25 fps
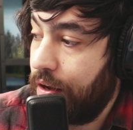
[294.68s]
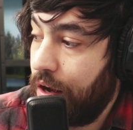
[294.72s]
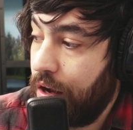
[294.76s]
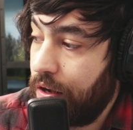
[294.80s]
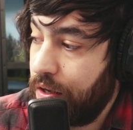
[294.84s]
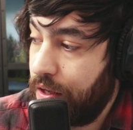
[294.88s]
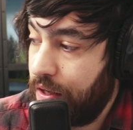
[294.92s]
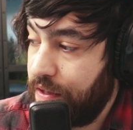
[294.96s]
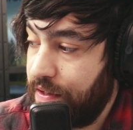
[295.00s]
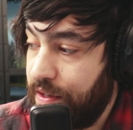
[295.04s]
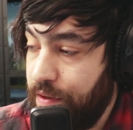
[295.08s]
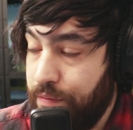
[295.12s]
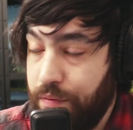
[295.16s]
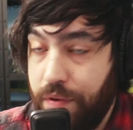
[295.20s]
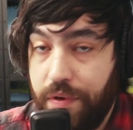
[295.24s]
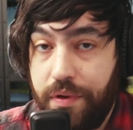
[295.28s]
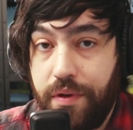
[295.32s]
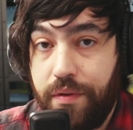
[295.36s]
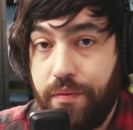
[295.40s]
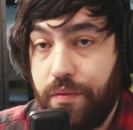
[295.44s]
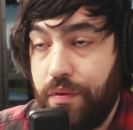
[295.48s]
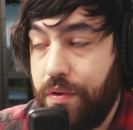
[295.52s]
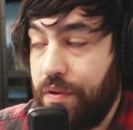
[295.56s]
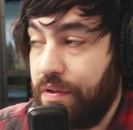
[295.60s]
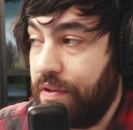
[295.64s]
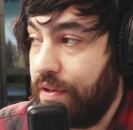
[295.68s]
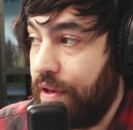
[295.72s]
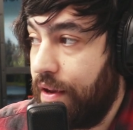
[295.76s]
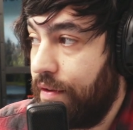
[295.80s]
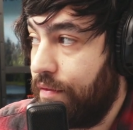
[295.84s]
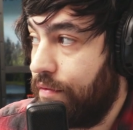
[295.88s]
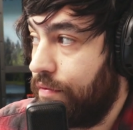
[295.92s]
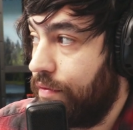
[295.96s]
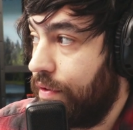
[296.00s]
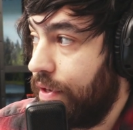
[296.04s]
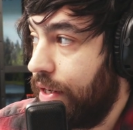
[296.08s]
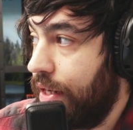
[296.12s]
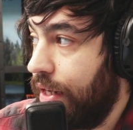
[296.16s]
contest they run runs
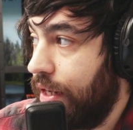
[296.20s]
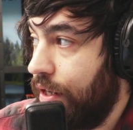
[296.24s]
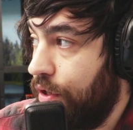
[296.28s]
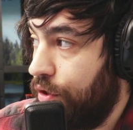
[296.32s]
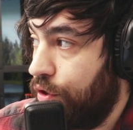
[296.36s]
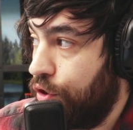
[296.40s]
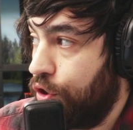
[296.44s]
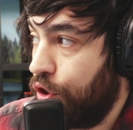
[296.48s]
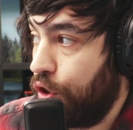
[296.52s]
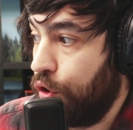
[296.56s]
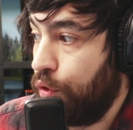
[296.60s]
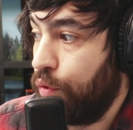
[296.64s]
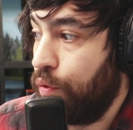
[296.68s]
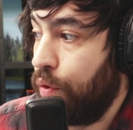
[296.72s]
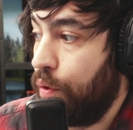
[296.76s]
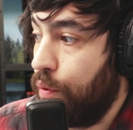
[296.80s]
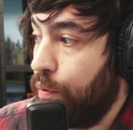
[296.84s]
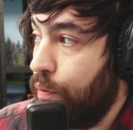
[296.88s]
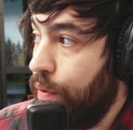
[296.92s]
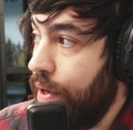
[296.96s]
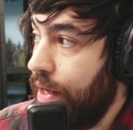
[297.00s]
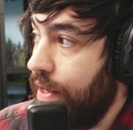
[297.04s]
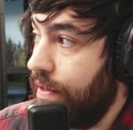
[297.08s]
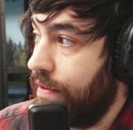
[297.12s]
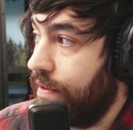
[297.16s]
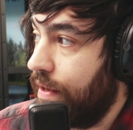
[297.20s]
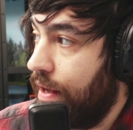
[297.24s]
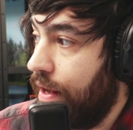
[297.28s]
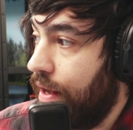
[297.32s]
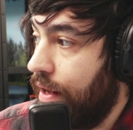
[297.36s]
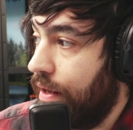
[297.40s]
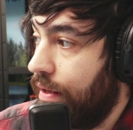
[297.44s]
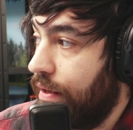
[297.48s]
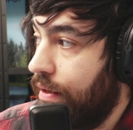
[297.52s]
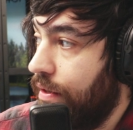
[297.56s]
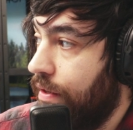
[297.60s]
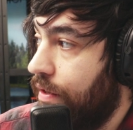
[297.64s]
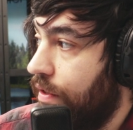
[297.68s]
every 2 weeks,
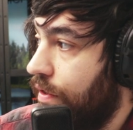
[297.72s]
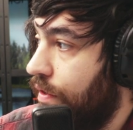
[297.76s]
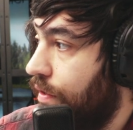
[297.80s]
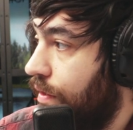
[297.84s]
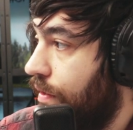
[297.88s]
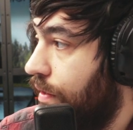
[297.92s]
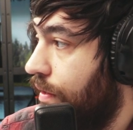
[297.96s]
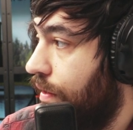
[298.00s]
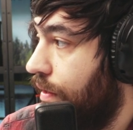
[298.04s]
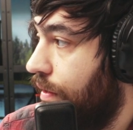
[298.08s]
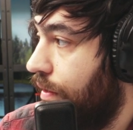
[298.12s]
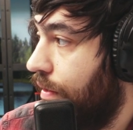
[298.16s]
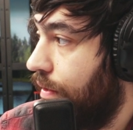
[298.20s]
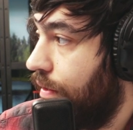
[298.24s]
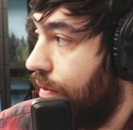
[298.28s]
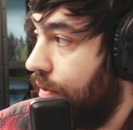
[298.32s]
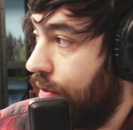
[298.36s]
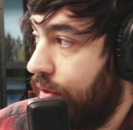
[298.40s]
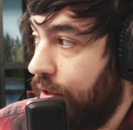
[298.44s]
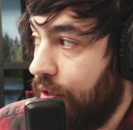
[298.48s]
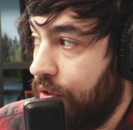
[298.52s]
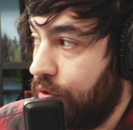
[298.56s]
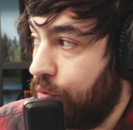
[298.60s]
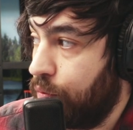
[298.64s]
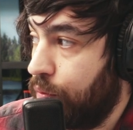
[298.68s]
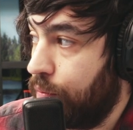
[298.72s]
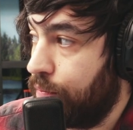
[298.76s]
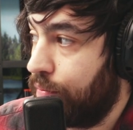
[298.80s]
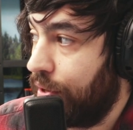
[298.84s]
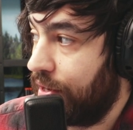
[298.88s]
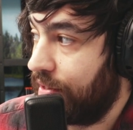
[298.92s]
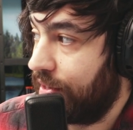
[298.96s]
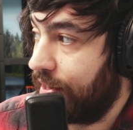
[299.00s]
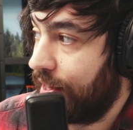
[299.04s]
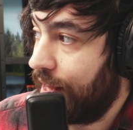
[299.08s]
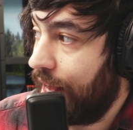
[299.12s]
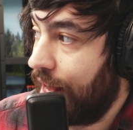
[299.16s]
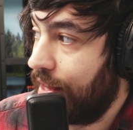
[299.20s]
and this one
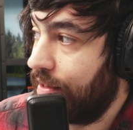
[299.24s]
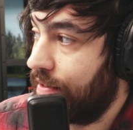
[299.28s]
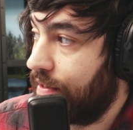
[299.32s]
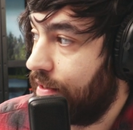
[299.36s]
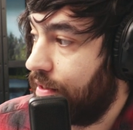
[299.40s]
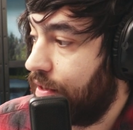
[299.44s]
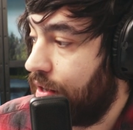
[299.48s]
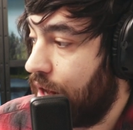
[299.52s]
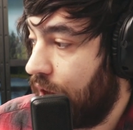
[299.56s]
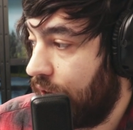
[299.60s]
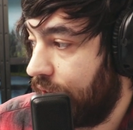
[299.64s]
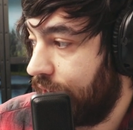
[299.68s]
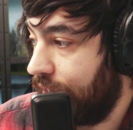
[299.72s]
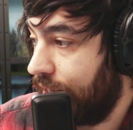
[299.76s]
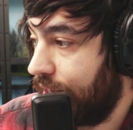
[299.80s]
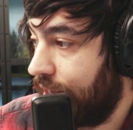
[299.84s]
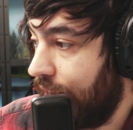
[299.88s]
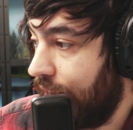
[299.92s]
presently ends in 9